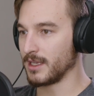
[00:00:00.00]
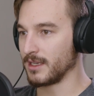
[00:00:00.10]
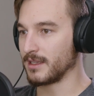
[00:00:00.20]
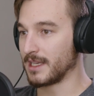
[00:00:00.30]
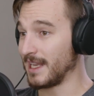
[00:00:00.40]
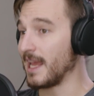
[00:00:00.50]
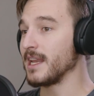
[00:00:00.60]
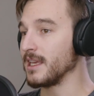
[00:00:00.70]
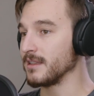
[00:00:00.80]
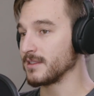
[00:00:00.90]
in
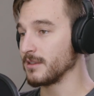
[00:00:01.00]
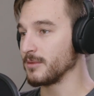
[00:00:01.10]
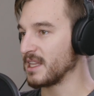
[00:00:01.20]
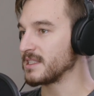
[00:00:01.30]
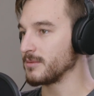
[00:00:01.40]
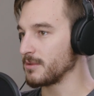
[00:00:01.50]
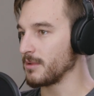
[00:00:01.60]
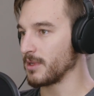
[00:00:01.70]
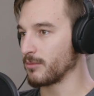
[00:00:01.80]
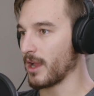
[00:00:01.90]
Canadian cinema that seems to
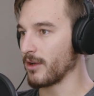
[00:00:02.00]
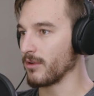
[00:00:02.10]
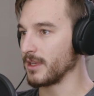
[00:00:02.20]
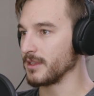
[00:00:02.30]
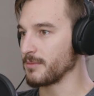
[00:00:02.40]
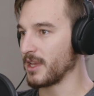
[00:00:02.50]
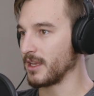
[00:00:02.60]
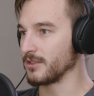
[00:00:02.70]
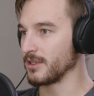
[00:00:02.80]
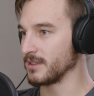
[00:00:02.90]
be a big priority is
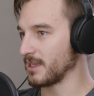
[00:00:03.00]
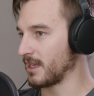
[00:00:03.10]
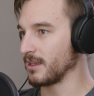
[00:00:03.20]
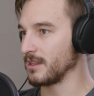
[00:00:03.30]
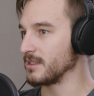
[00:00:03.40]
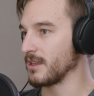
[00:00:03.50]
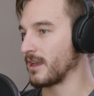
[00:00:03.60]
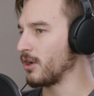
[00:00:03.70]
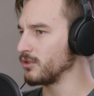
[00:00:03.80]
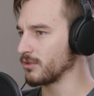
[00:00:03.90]
like these
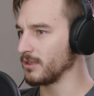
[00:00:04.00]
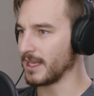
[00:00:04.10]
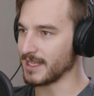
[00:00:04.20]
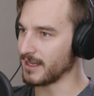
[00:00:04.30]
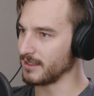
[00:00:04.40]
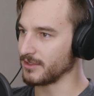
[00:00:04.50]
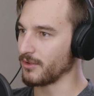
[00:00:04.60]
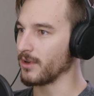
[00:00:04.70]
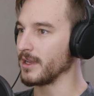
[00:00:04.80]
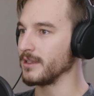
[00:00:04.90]
like cultural identity
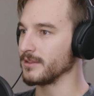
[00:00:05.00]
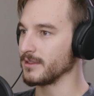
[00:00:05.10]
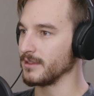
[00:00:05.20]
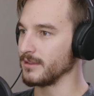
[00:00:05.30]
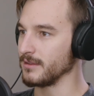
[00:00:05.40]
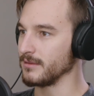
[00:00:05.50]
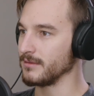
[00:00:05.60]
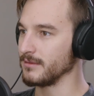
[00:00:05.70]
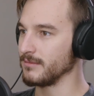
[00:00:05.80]
stories and